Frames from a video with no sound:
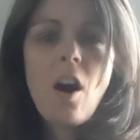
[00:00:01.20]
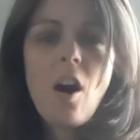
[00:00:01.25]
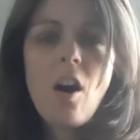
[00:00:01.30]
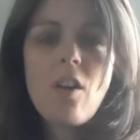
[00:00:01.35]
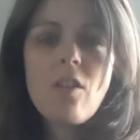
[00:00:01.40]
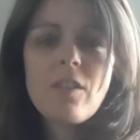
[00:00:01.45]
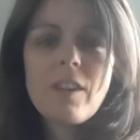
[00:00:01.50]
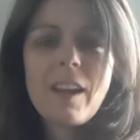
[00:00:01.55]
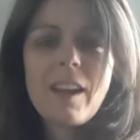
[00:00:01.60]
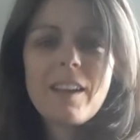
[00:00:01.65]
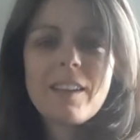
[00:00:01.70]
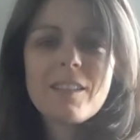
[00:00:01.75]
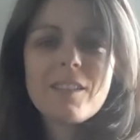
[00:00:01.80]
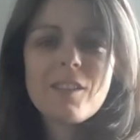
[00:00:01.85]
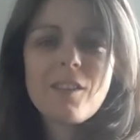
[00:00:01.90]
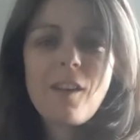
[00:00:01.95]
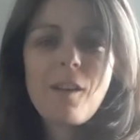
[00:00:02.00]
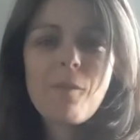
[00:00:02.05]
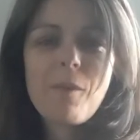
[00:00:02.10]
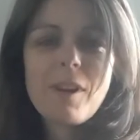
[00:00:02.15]
Okay,
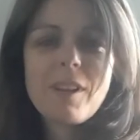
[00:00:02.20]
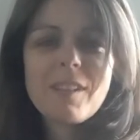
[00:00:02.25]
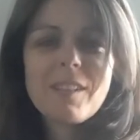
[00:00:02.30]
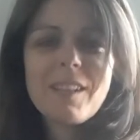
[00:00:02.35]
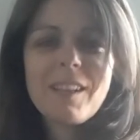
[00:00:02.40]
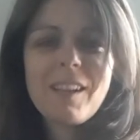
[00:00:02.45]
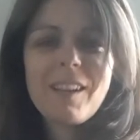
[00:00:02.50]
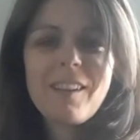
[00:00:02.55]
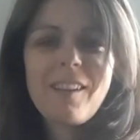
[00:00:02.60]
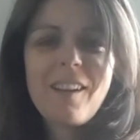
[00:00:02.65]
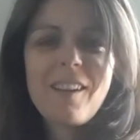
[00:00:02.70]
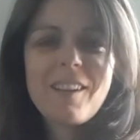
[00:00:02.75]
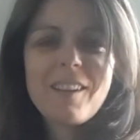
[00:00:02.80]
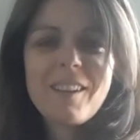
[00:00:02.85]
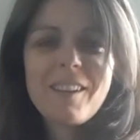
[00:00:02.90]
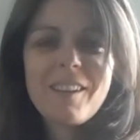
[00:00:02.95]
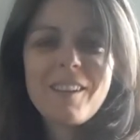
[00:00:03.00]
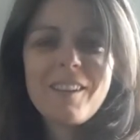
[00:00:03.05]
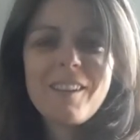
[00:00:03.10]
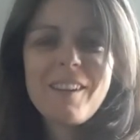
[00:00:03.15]
so I wanted to get on
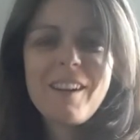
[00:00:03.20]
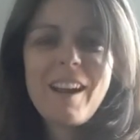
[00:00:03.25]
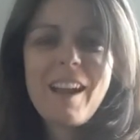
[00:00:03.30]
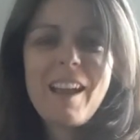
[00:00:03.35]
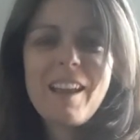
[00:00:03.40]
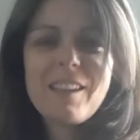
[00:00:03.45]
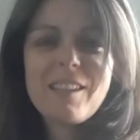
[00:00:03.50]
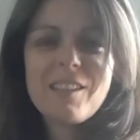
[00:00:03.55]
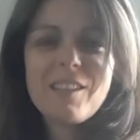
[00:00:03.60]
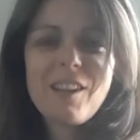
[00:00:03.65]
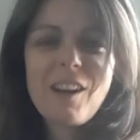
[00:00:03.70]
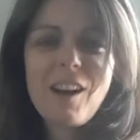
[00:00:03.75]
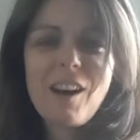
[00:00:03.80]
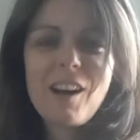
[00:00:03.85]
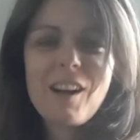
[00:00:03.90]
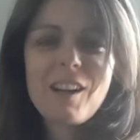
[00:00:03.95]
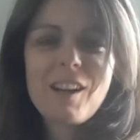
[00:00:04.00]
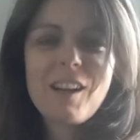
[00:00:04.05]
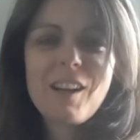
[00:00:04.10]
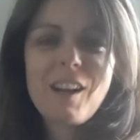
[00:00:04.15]
here and
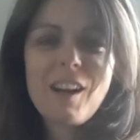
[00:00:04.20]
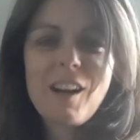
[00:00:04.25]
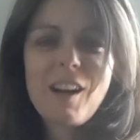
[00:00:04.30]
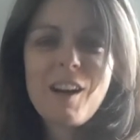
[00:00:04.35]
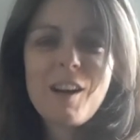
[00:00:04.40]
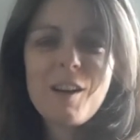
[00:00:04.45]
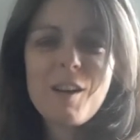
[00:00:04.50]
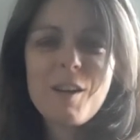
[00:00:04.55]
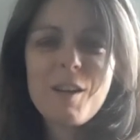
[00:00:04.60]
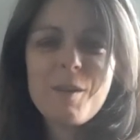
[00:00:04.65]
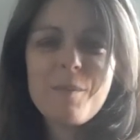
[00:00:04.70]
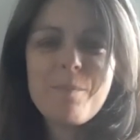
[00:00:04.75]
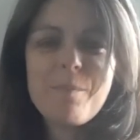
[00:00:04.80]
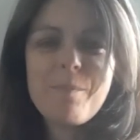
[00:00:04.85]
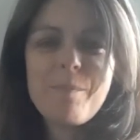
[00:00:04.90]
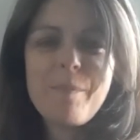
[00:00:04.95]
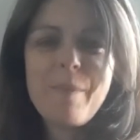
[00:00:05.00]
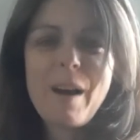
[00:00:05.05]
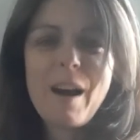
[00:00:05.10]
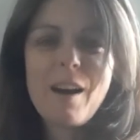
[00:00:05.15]
talk uh,
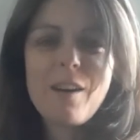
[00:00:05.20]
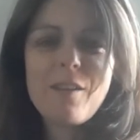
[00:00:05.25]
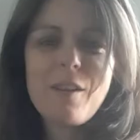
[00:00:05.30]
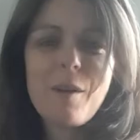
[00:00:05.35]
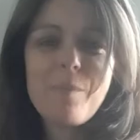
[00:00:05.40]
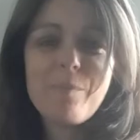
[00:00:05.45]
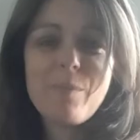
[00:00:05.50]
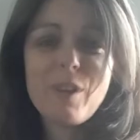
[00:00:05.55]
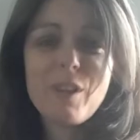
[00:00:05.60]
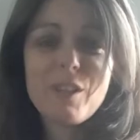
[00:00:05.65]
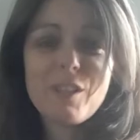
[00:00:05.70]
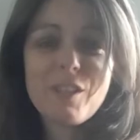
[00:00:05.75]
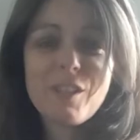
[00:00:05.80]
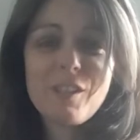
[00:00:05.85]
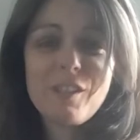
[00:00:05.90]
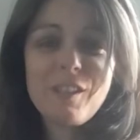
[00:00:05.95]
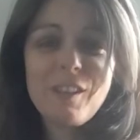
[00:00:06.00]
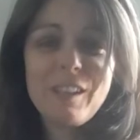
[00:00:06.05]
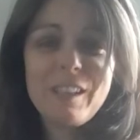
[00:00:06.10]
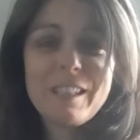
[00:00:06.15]
about a personal